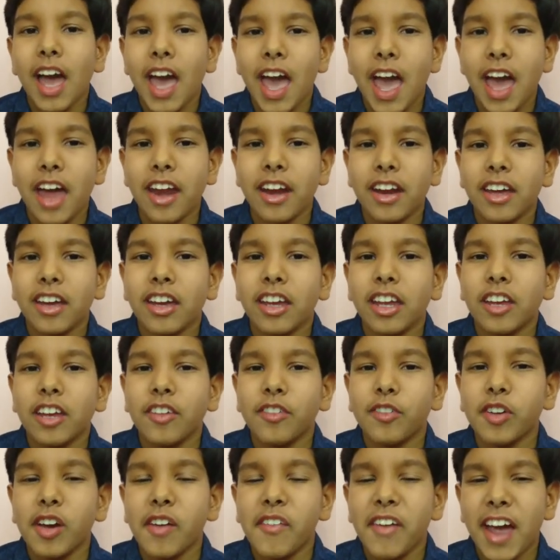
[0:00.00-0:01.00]
And
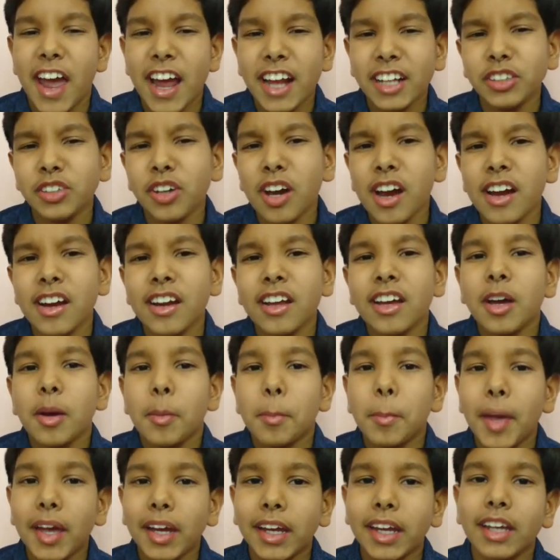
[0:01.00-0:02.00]
if you have enjoyed
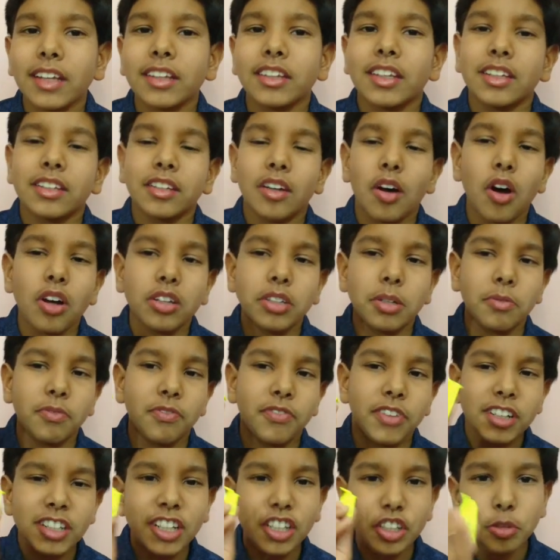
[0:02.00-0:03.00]
making this awesome
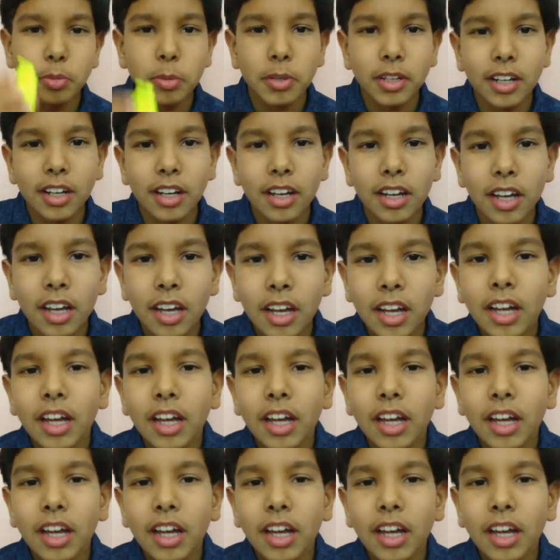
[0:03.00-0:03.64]
fidget spinner,